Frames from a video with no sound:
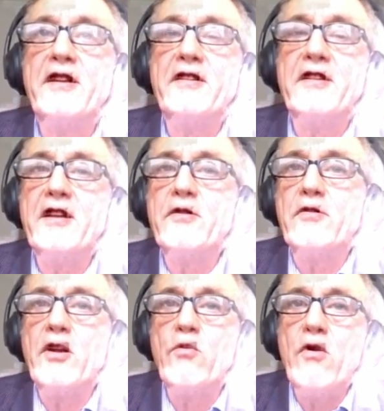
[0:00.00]
that
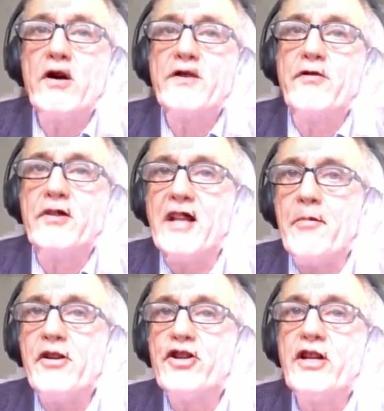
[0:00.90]
it works for
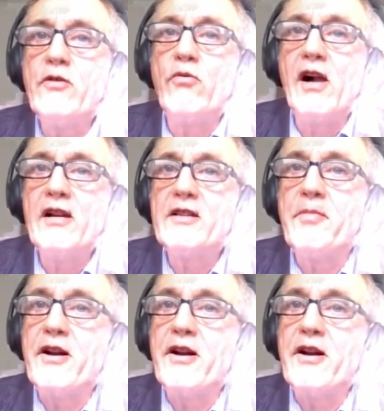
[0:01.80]
double sheet welds,